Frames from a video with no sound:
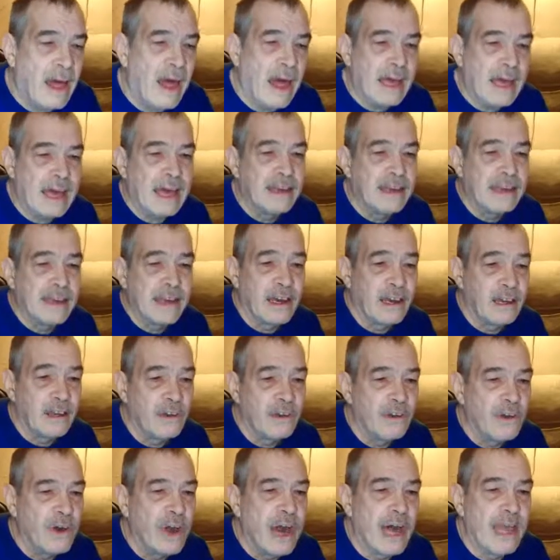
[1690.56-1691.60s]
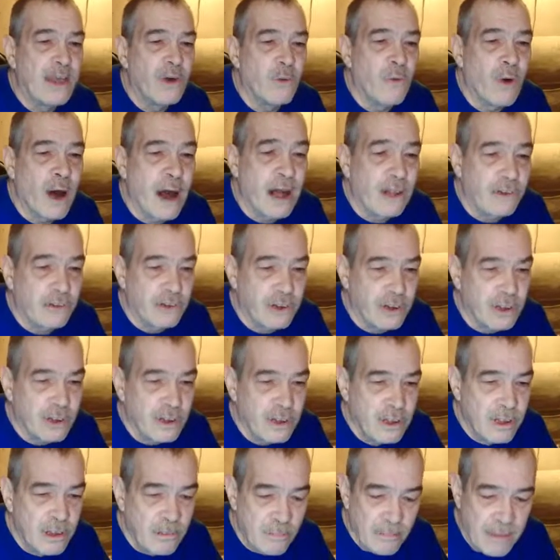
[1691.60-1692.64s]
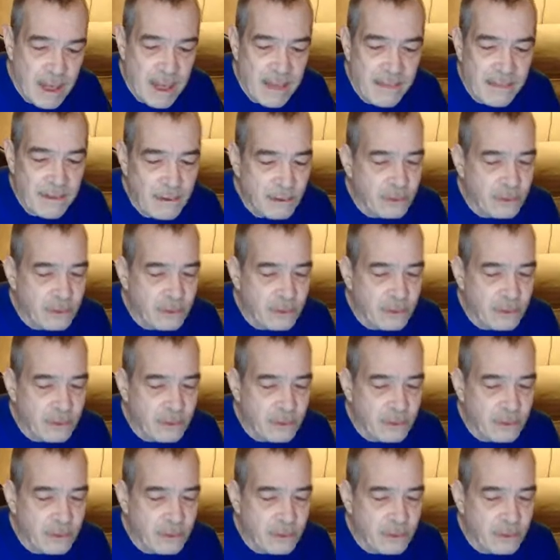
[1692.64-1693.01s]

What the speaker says: I gotta tell you gotta watch it, man.